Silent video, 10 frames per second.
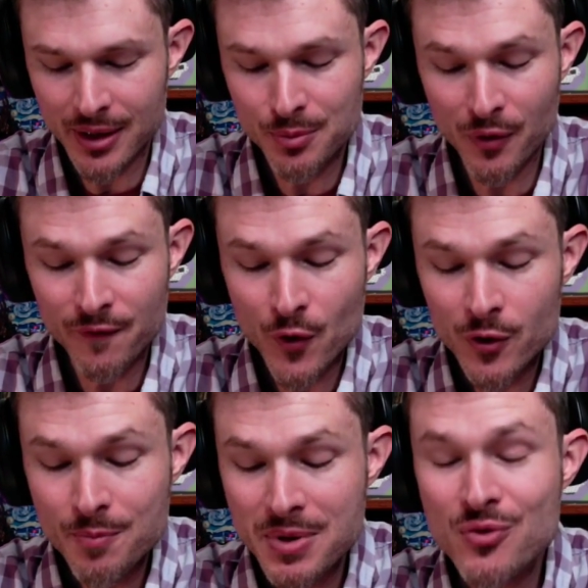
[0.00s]
and prefer
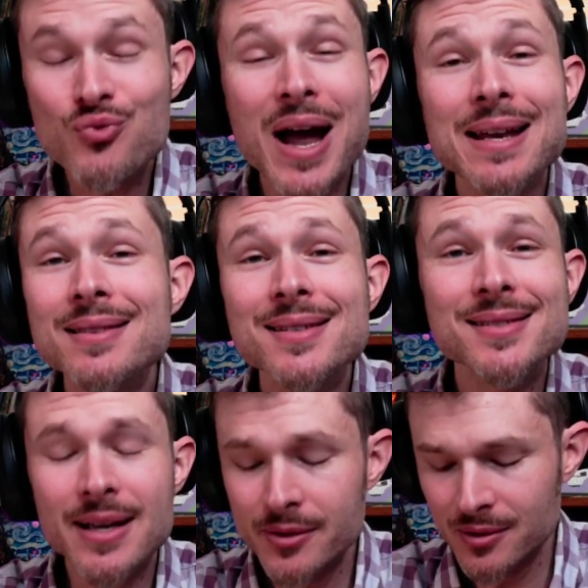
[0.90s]
to be right at the
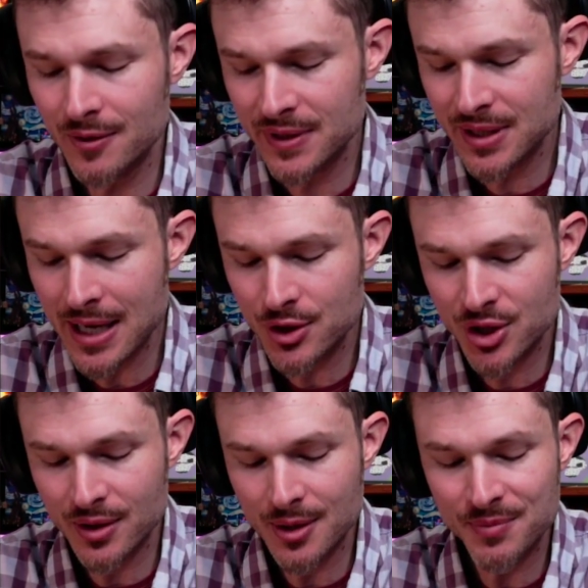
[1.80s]
center of
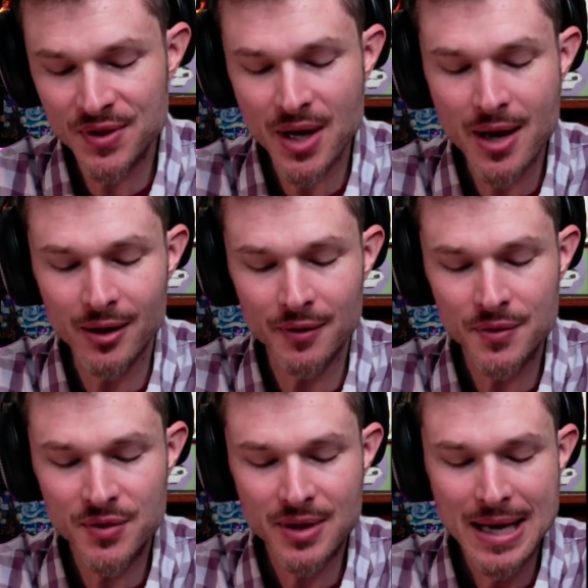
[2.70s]
attention themselves.